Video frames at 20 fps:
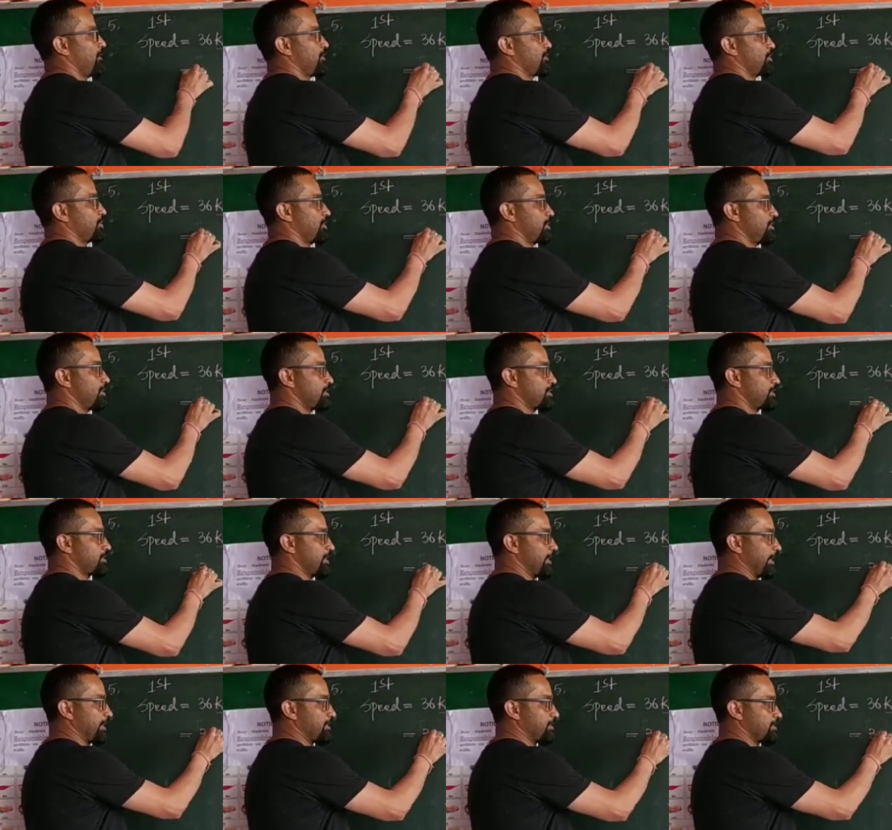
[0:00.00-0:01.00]

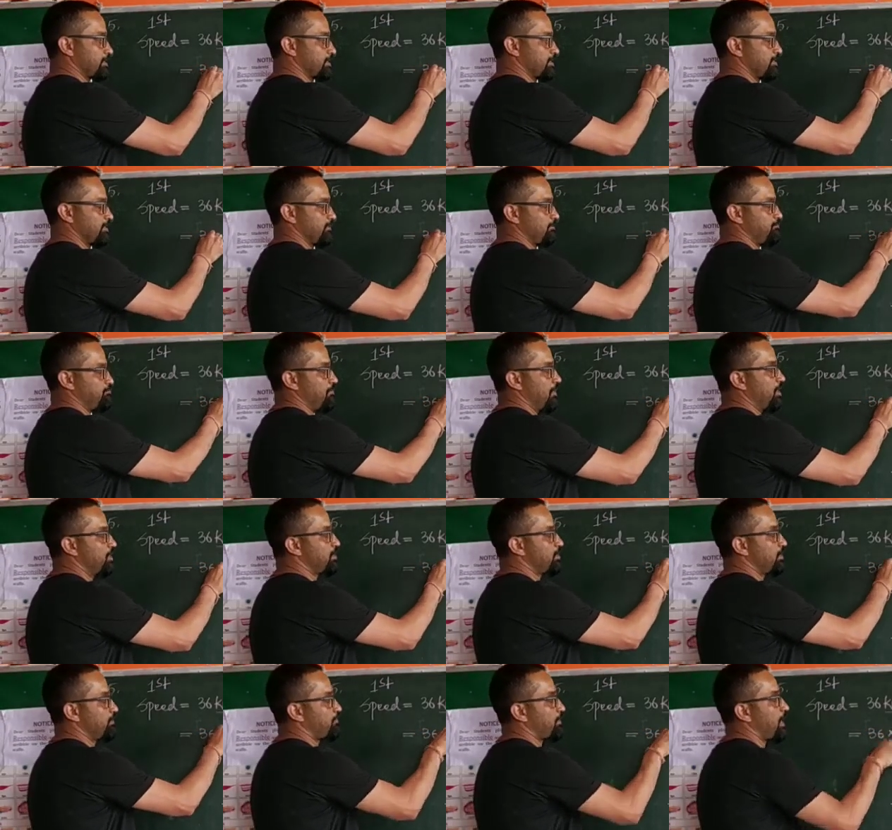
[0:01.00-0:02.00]
36
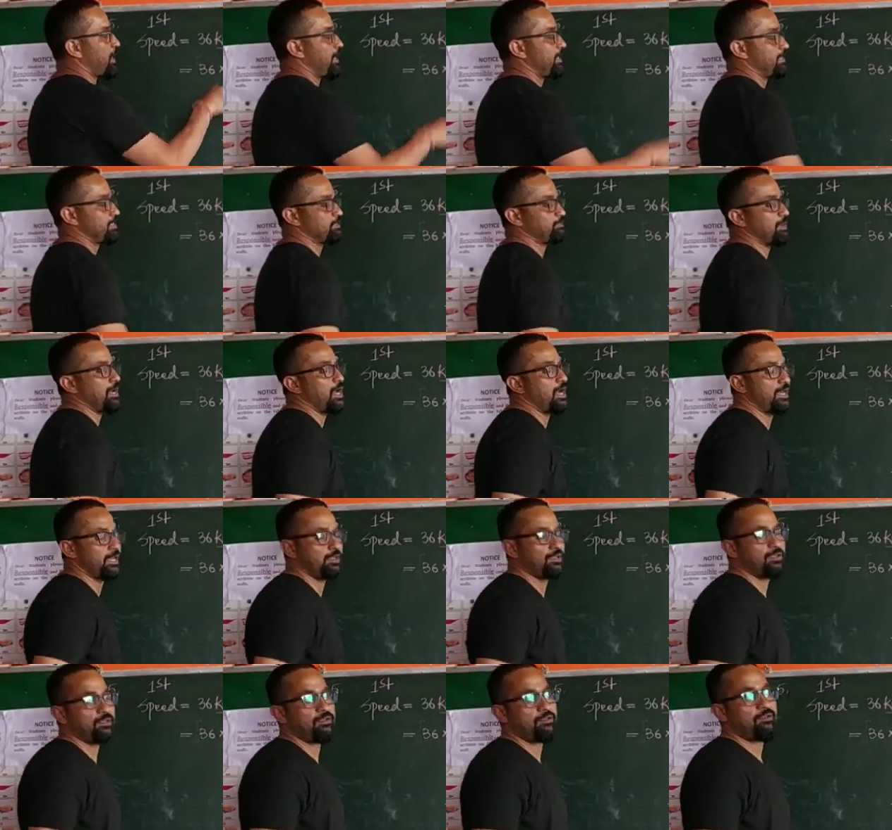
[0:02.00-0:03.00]
multiplies by,
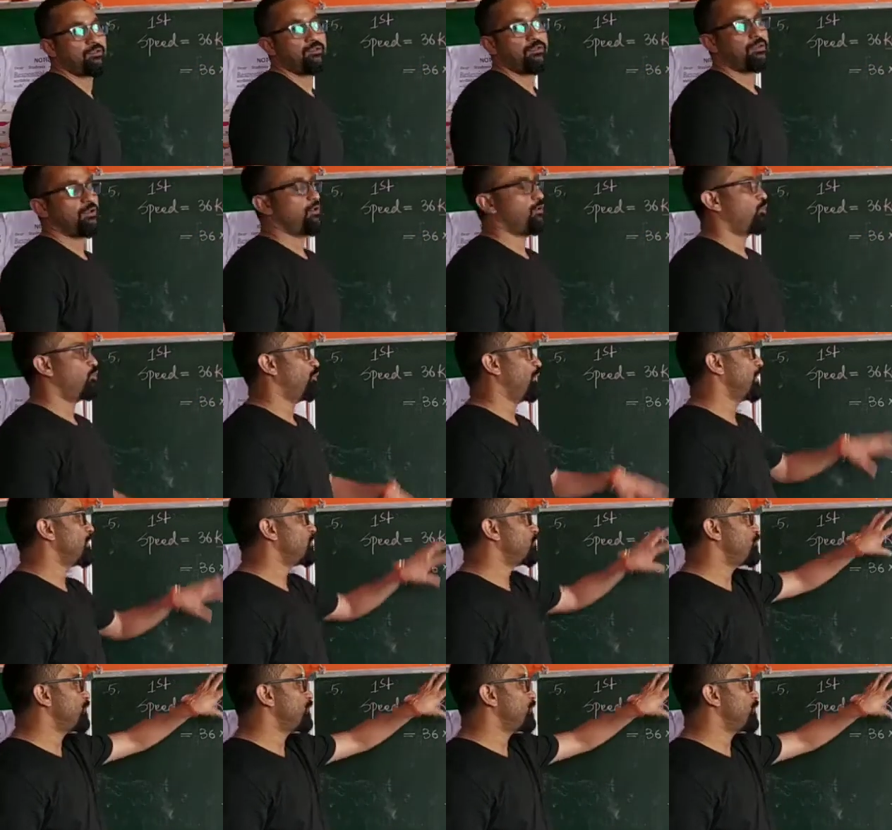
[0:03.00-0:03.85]
when